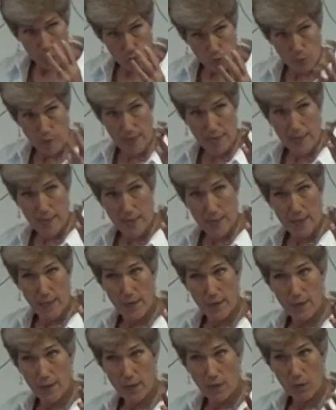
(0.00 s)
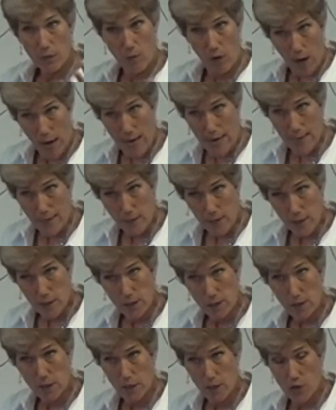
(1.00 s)
3,
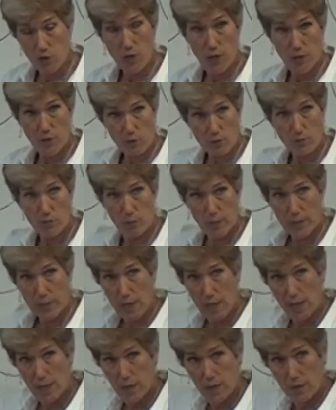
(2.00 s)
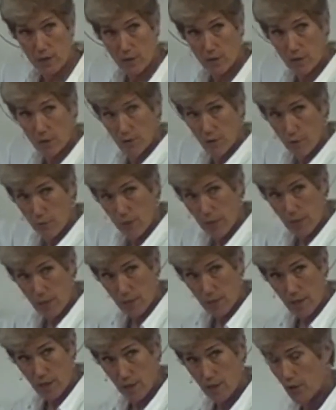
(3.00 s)
right? Can you guys read that? 3?
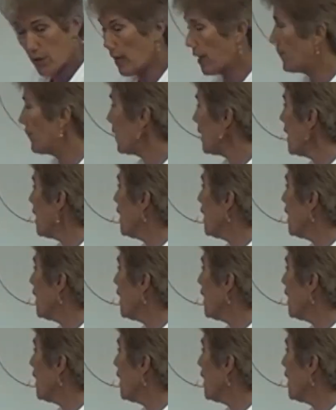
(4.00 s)
Okay.